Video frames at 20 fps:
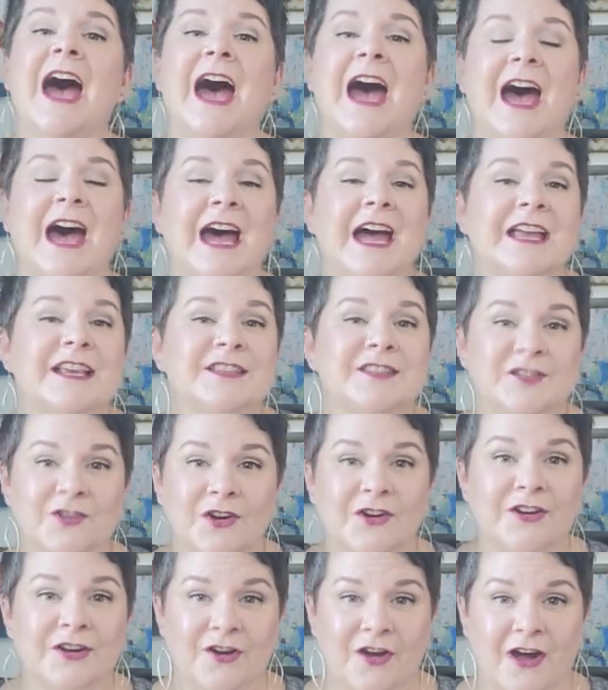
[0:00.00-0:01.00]
I
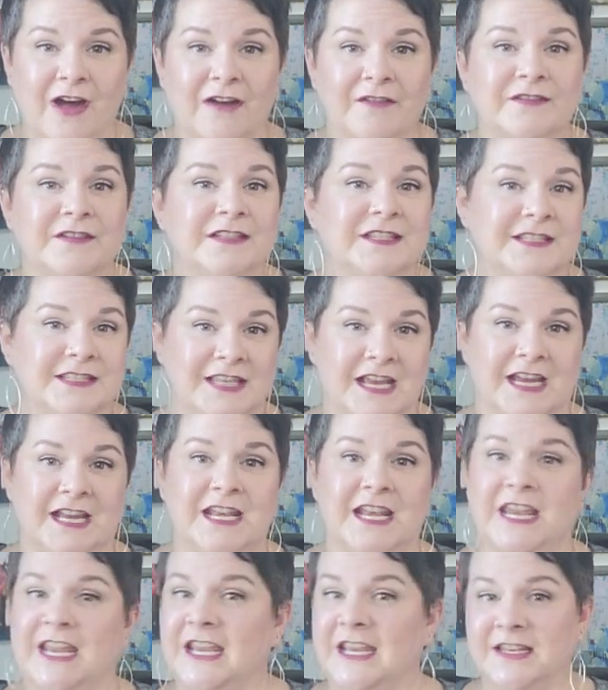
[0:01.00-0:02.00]
started off
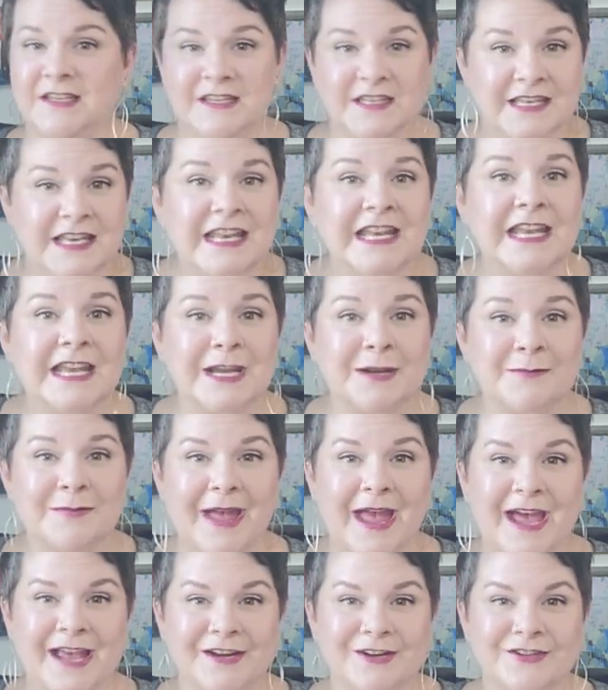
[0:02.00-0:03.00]
designing knitting
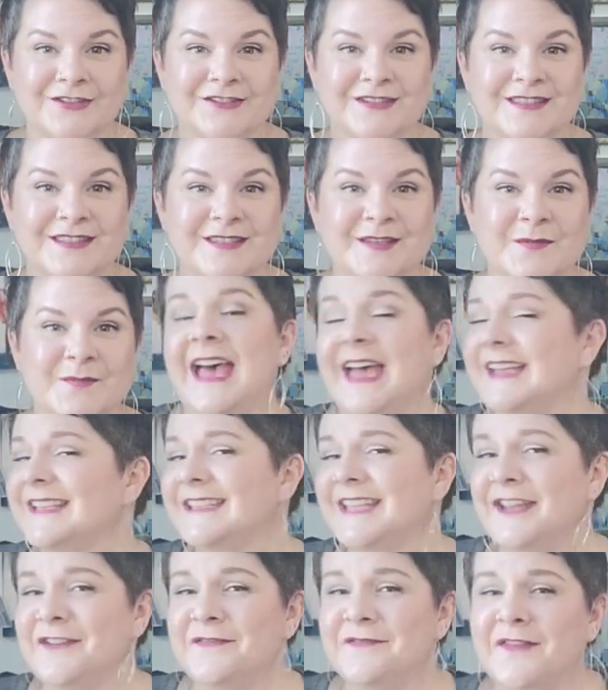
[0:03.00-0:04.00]
patterns.
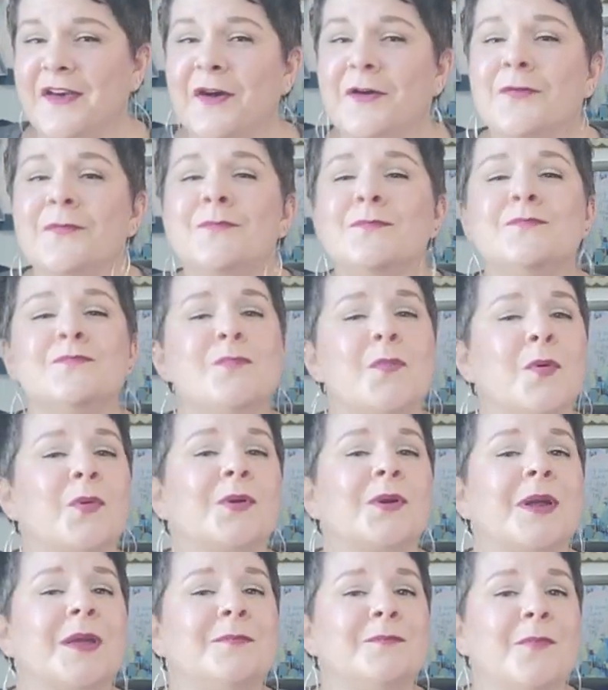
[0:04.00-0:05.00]
As I fell
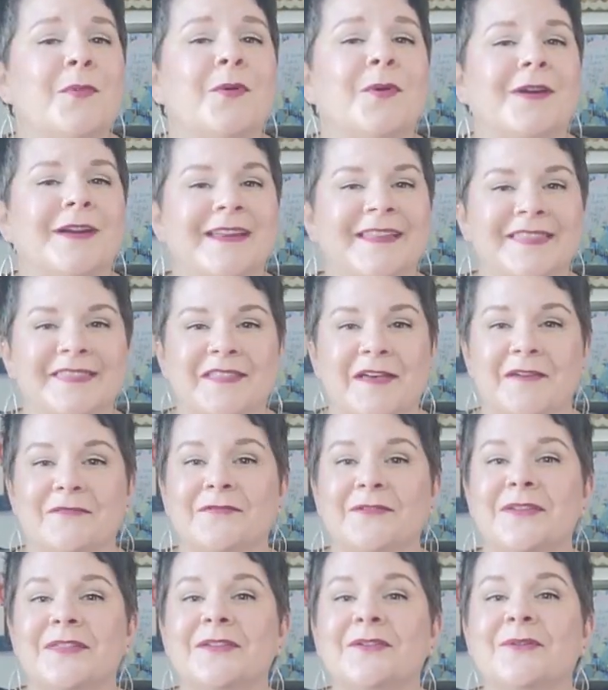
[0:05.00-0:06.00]
more and more in
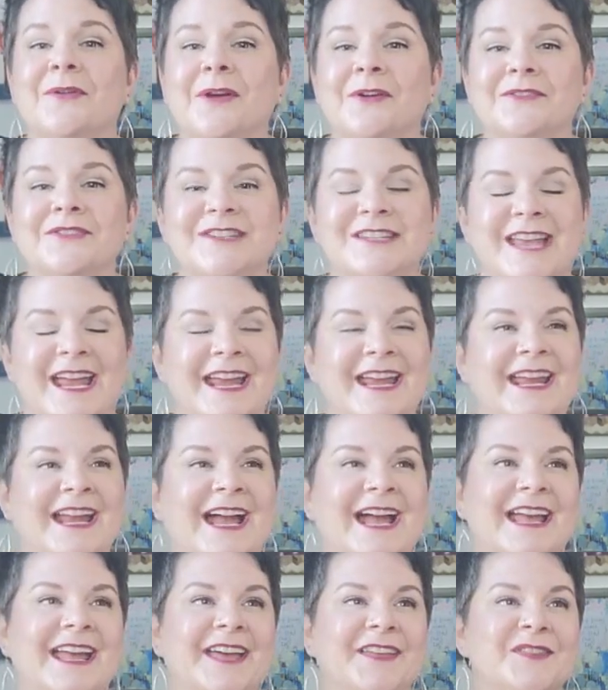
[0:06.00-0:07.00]
love with crochet,
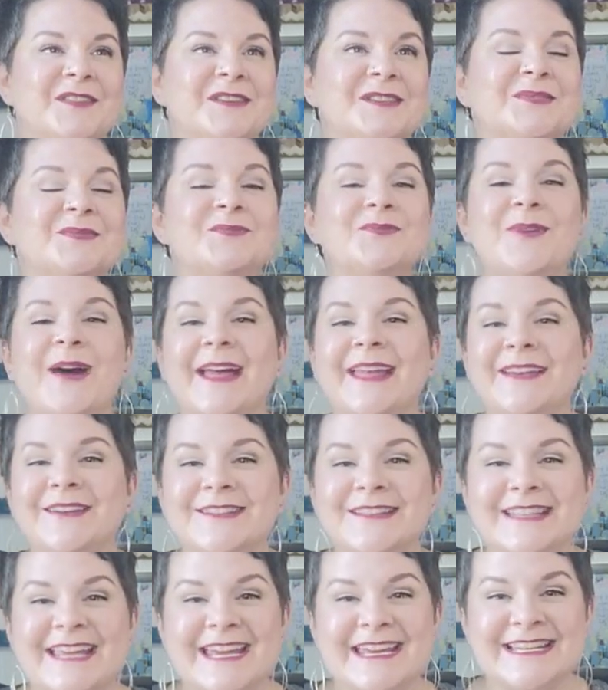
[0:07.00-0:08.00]
I had this
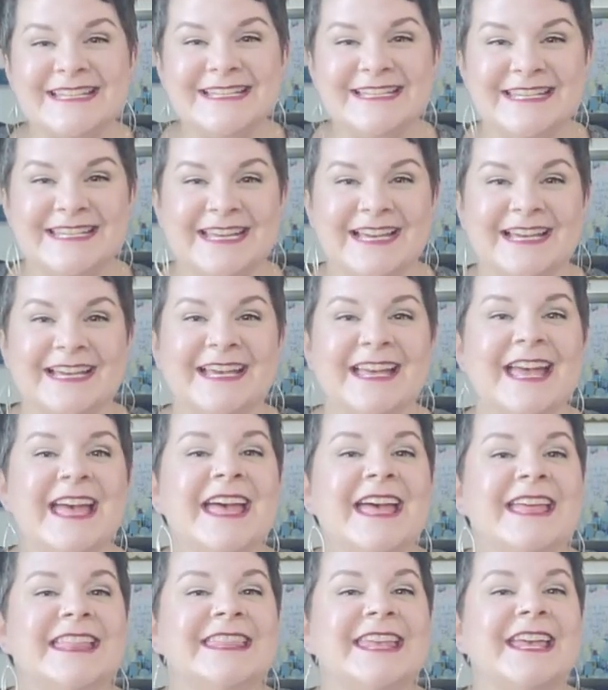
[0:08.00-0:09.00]
wild idea
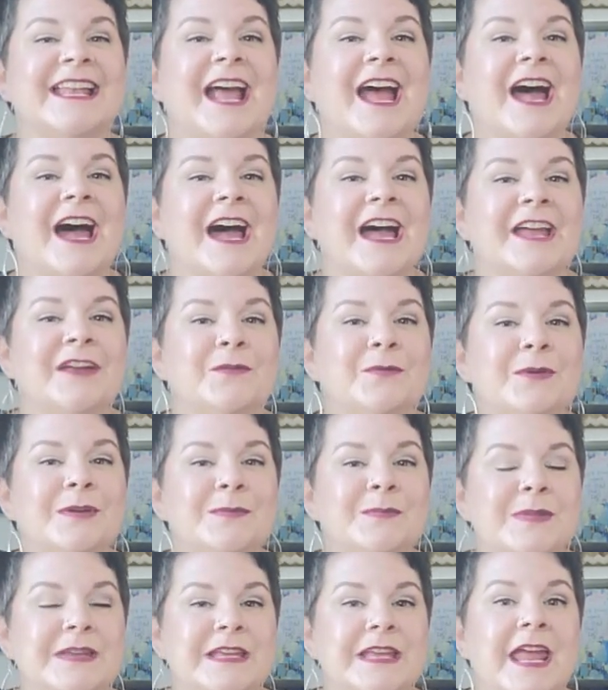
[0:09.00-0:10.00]
that I
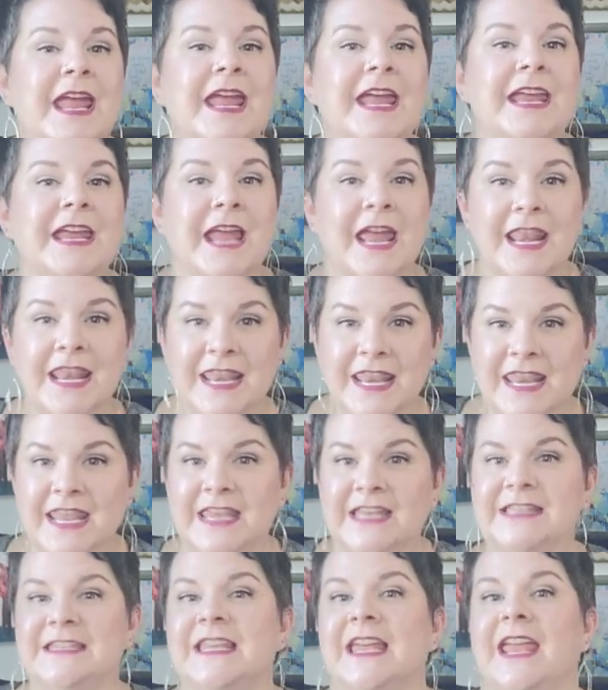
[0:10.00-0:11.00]
would be a
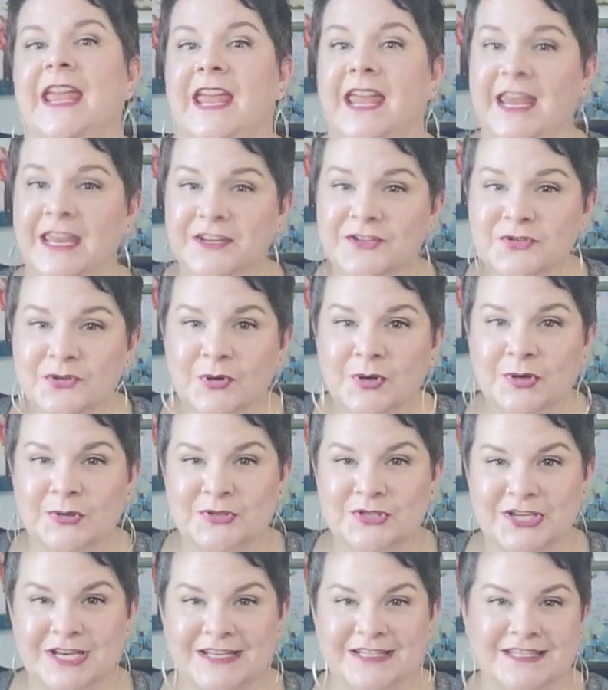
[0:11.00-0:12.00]
knit and
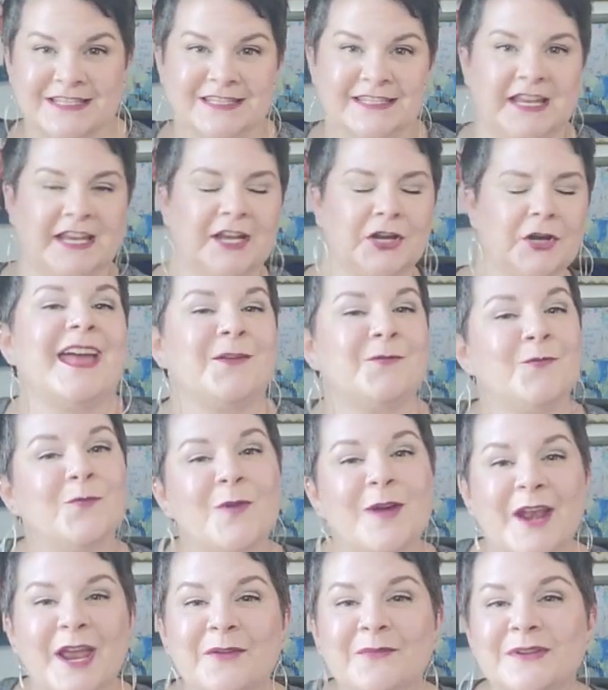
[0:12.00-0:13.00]
crochet designer. And
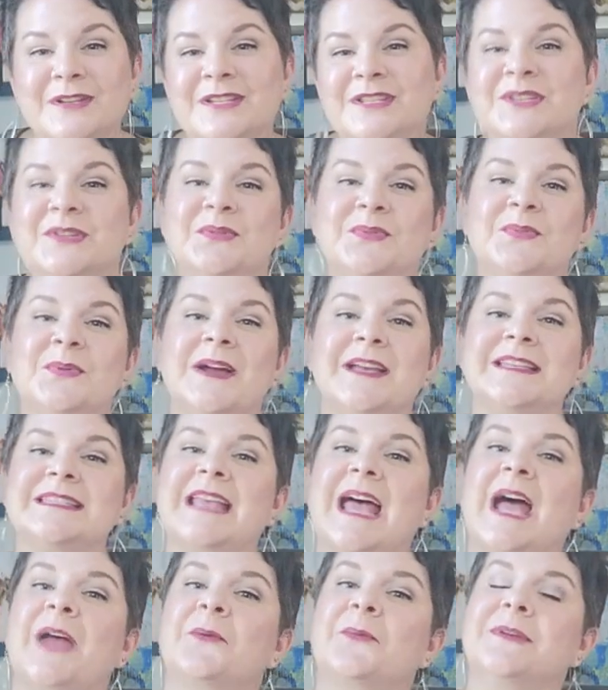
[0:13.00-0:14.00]
what I would do
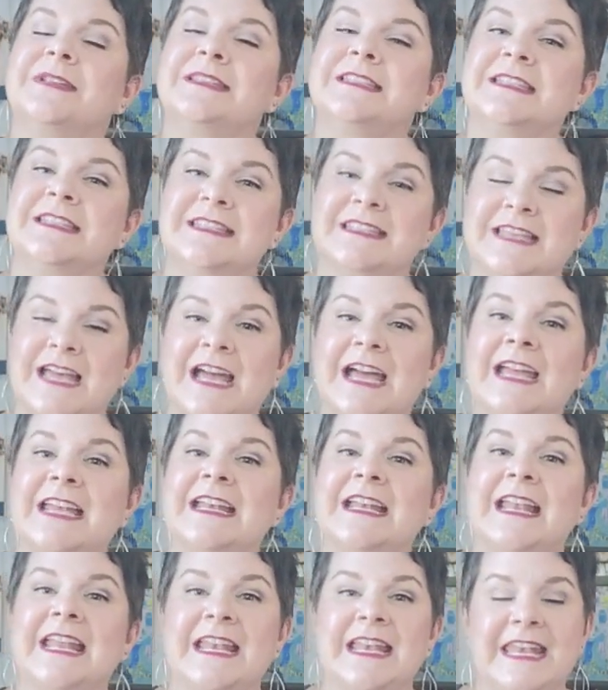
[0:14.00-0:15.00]
was I would
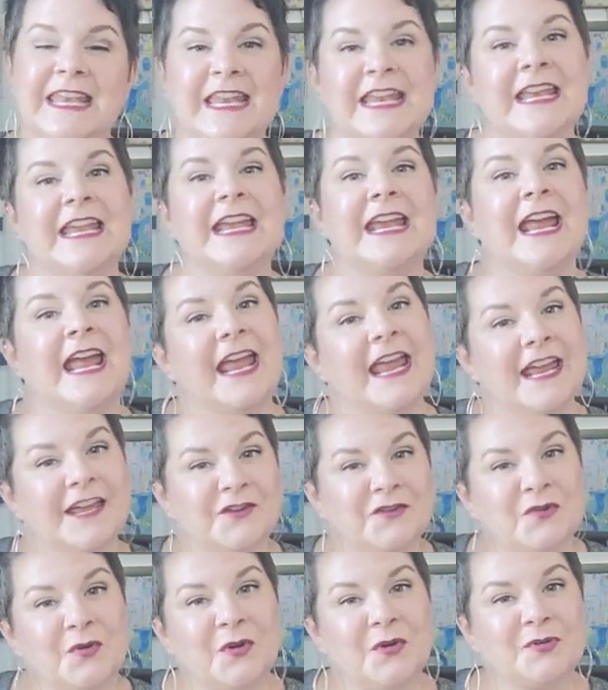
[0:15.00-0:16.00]
design knitting
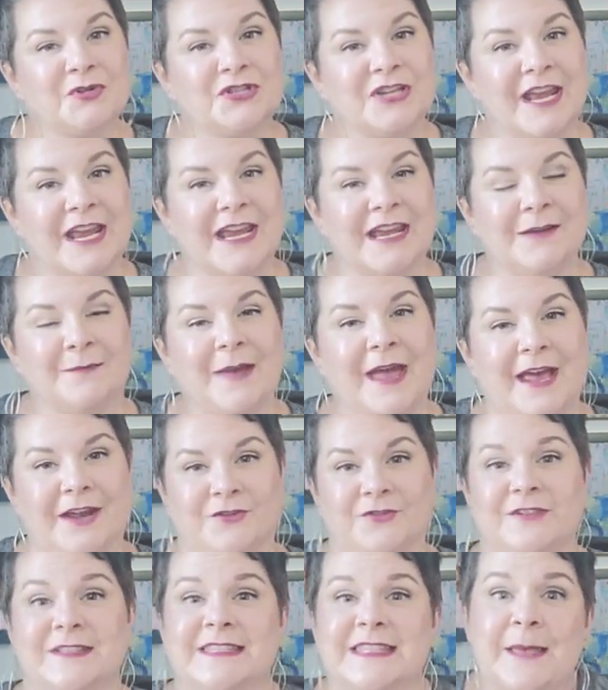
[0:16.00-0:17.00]
and crocheting
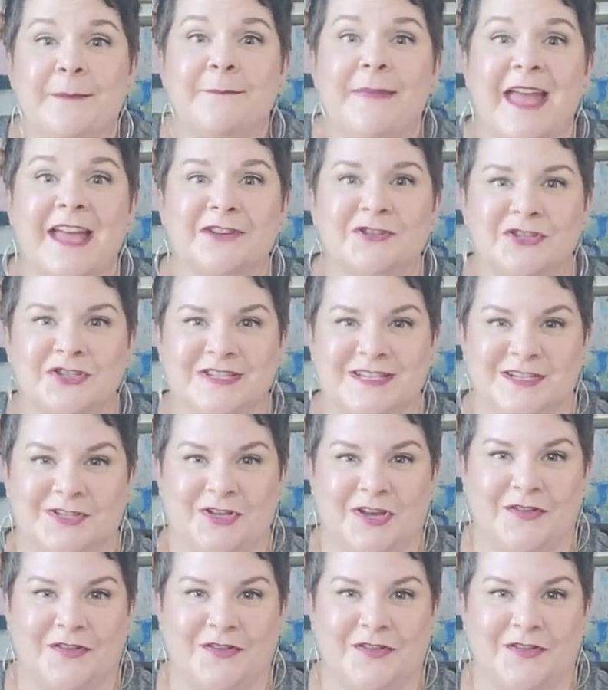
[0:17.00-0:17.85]
patterns that matched each